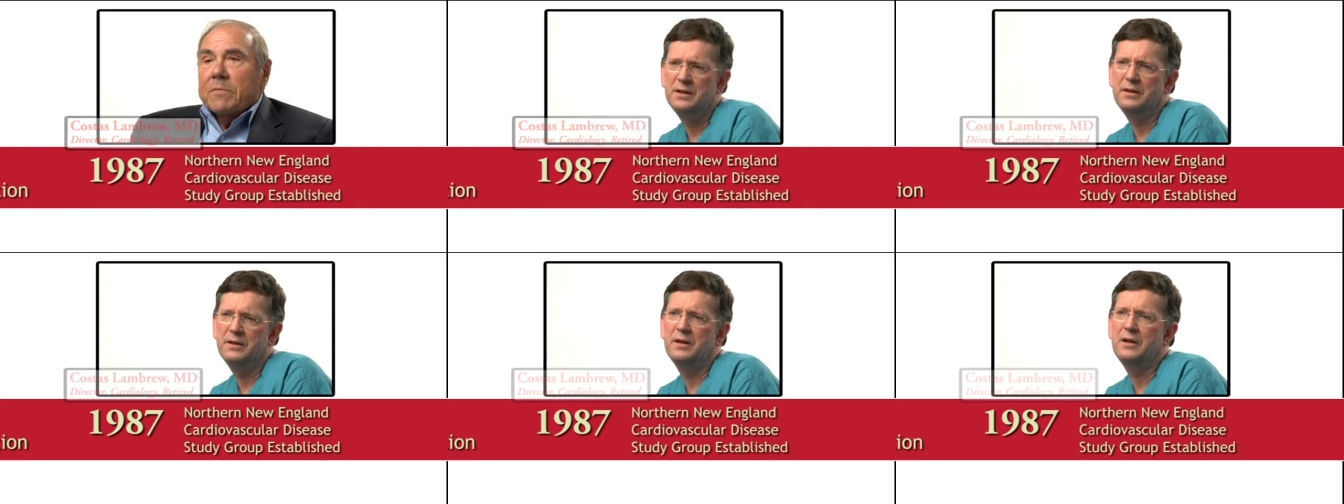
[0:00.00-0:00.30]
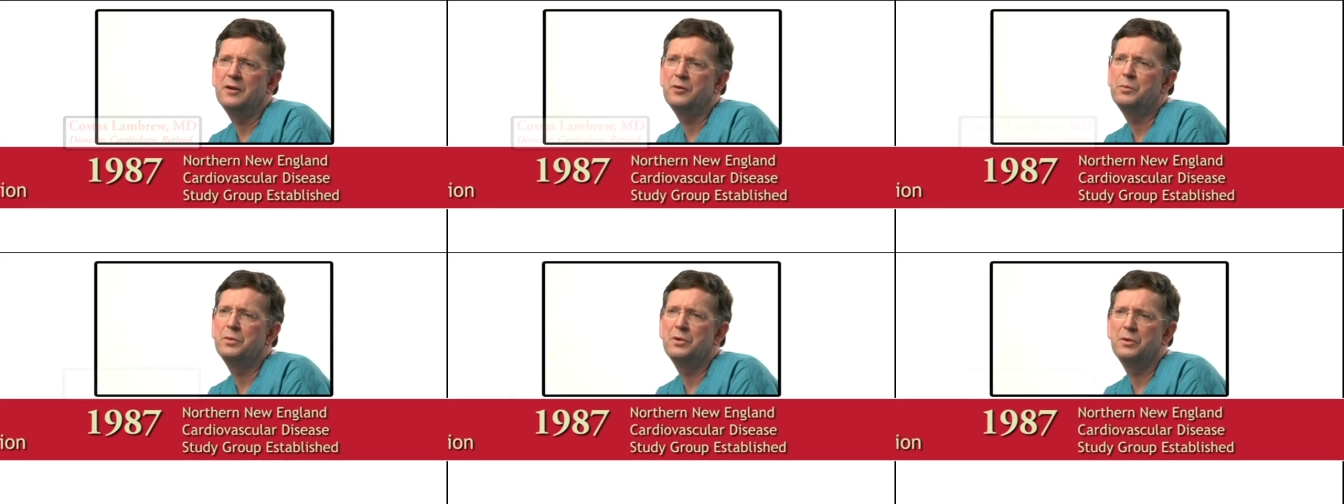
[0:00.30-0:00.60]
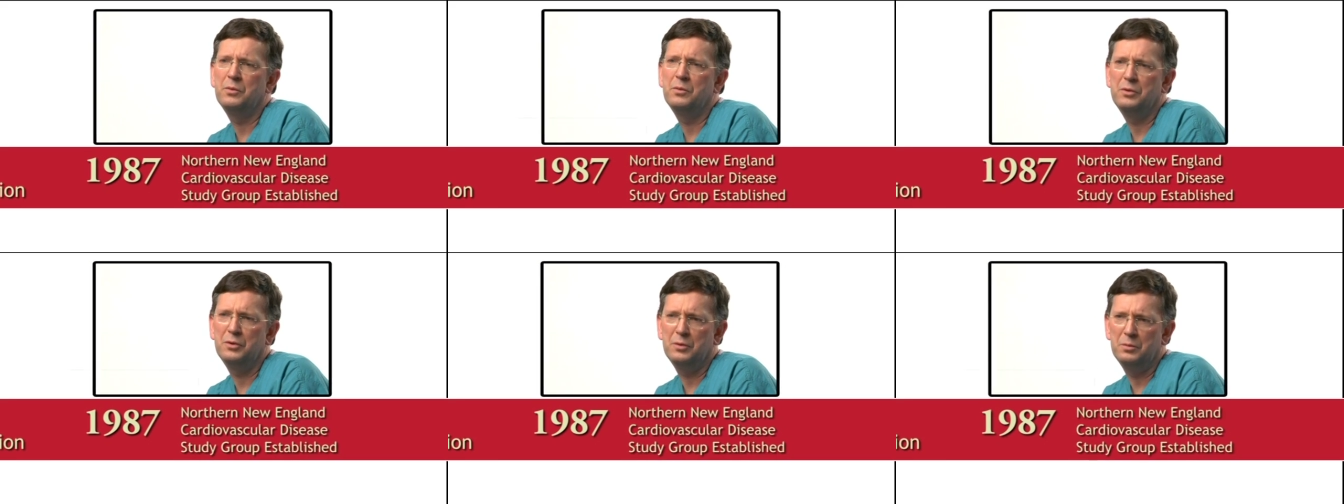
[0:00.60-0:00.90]
That has been
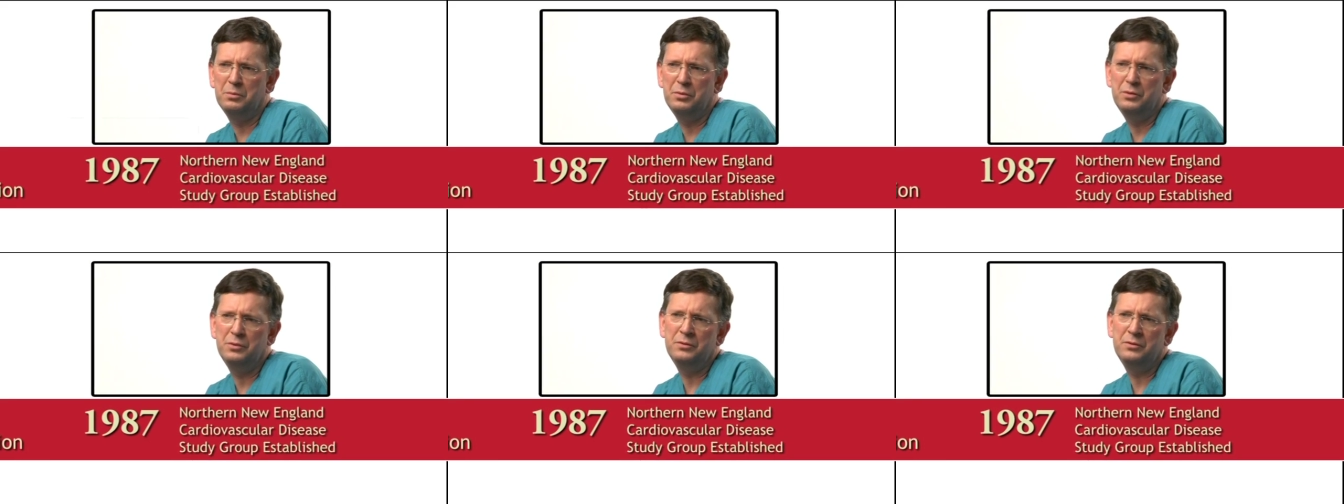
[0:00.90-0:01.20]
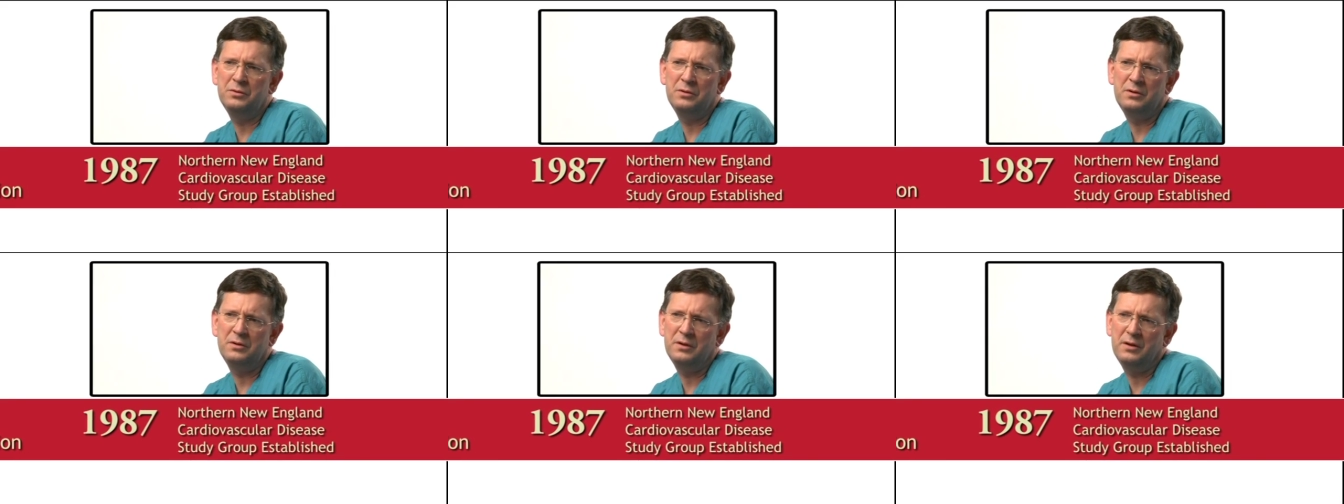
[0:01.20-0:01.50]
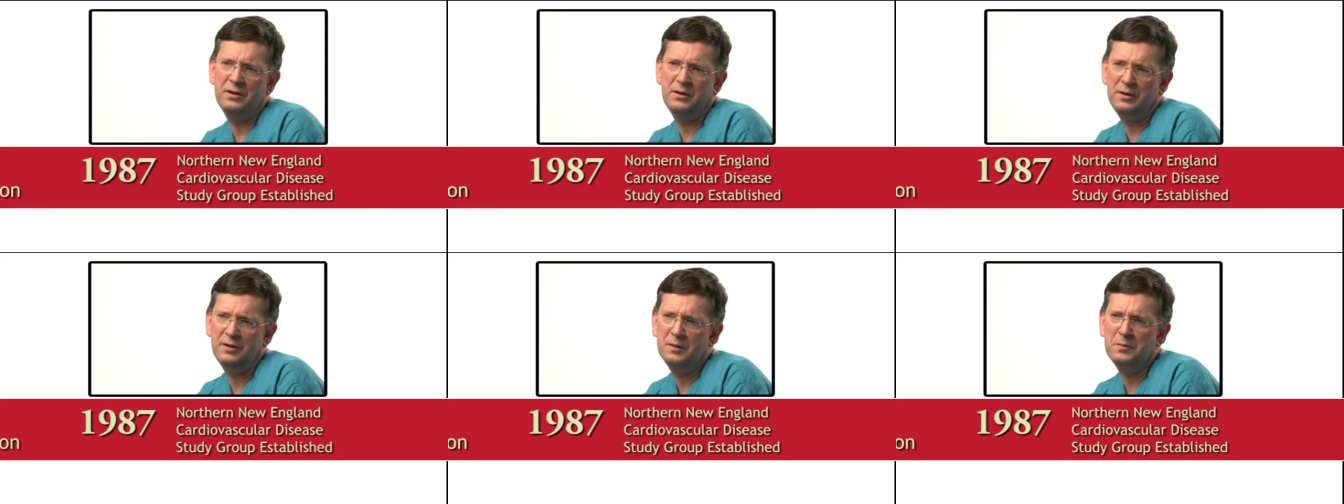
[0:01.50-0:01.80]
a real boon to
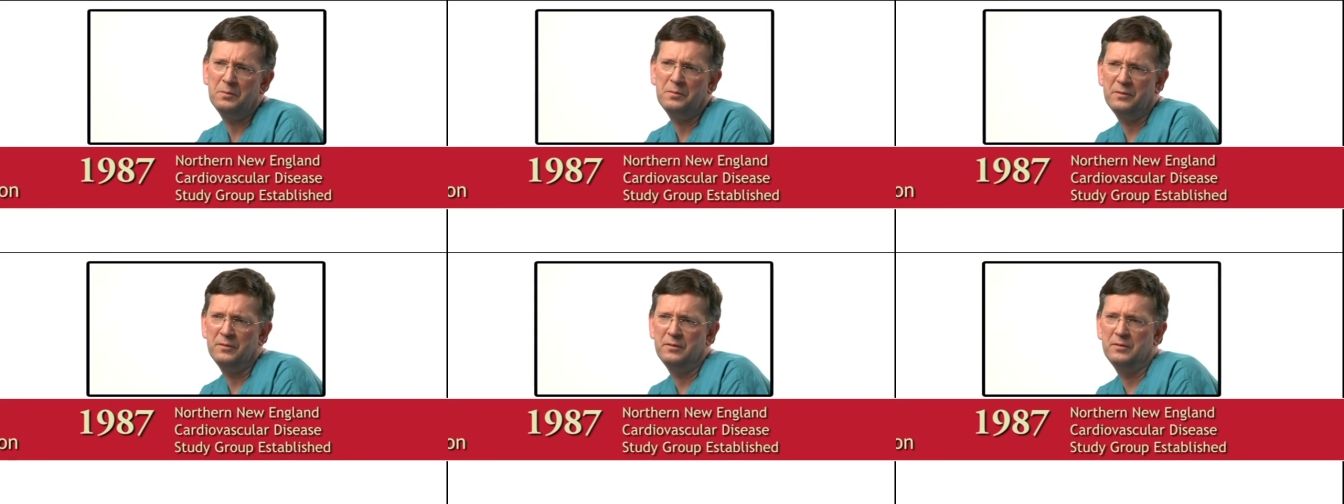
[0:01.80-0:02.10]
the health,